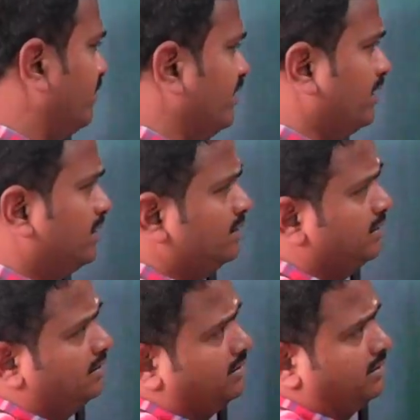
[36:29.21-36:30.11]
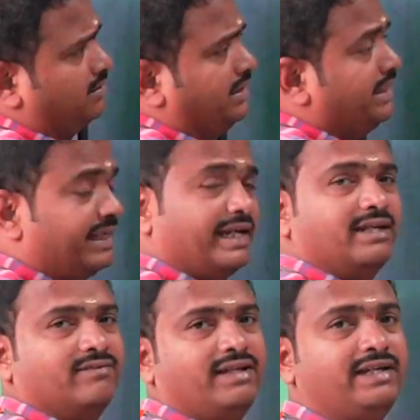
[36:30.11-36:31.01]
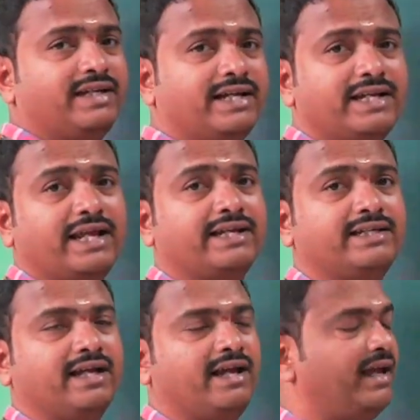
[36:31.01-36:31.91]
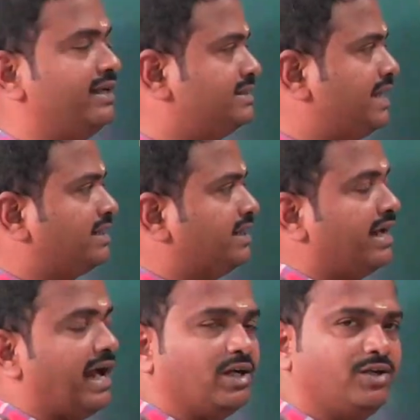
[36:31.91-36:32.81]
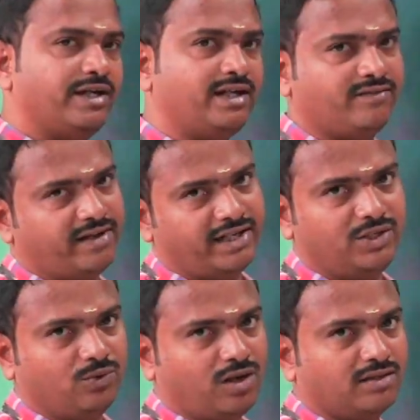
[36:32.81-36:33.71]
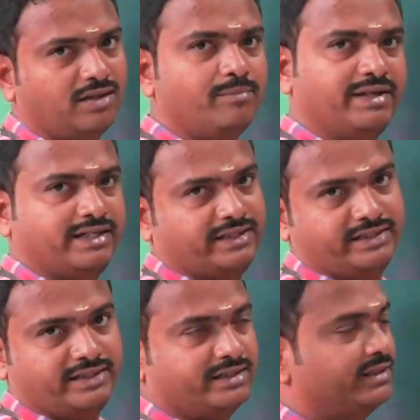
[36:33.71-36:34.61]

will indicate exact and accurate value on the meter.